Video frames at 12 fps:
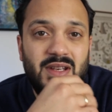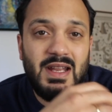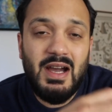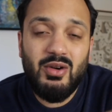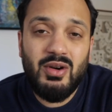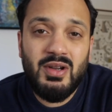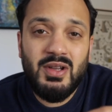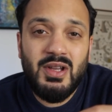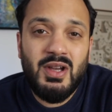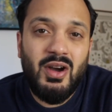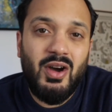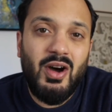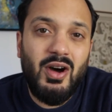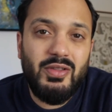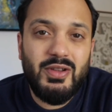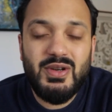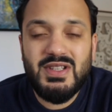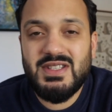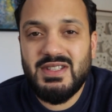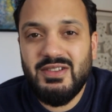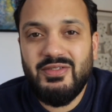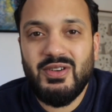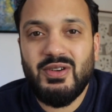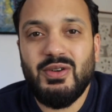Now, although it's
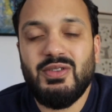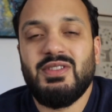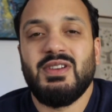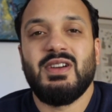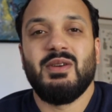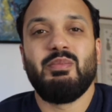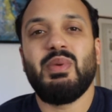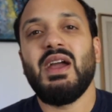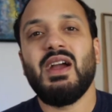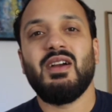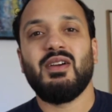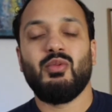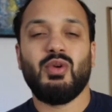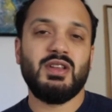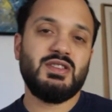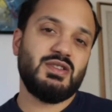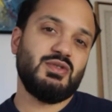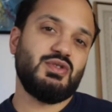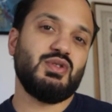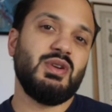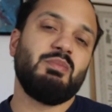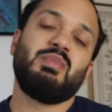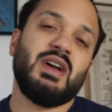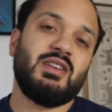difficult to compare one social
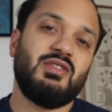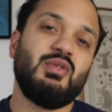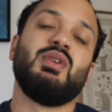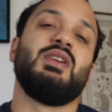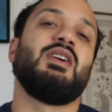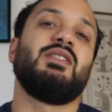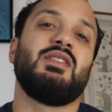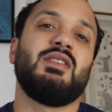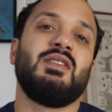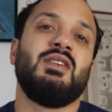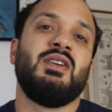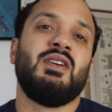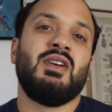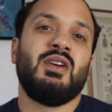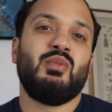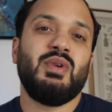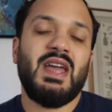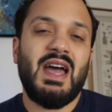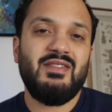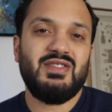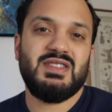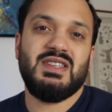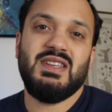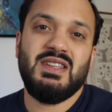impact to another, we have
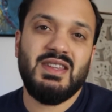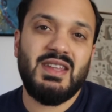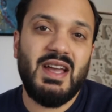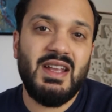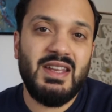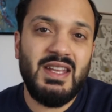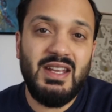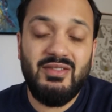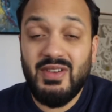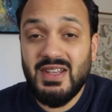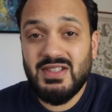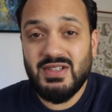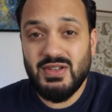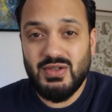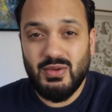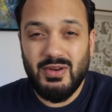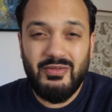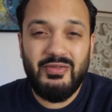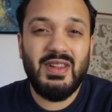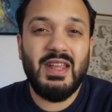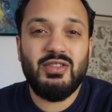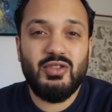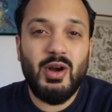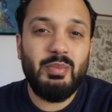seen that investors or
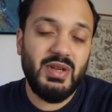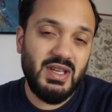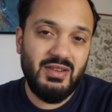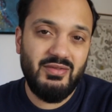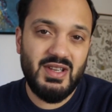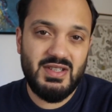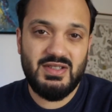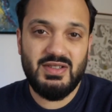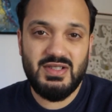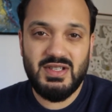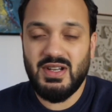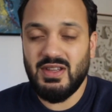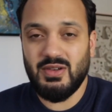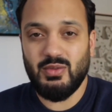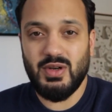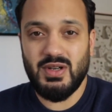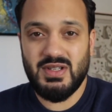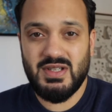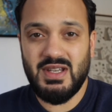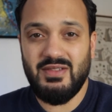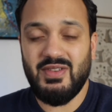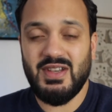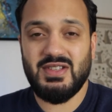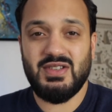philanthropic investors, in other words,
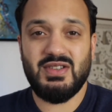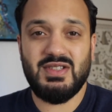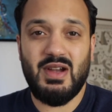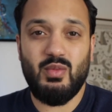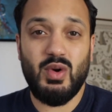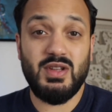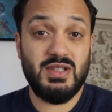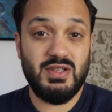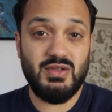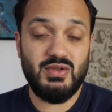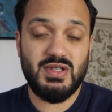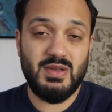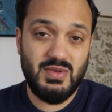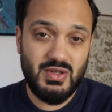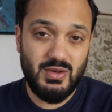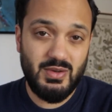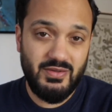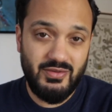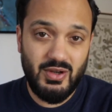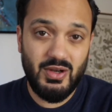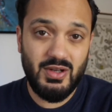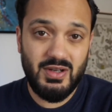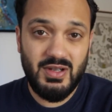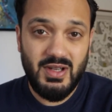investors that want to do some sort of
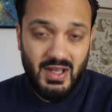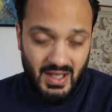good,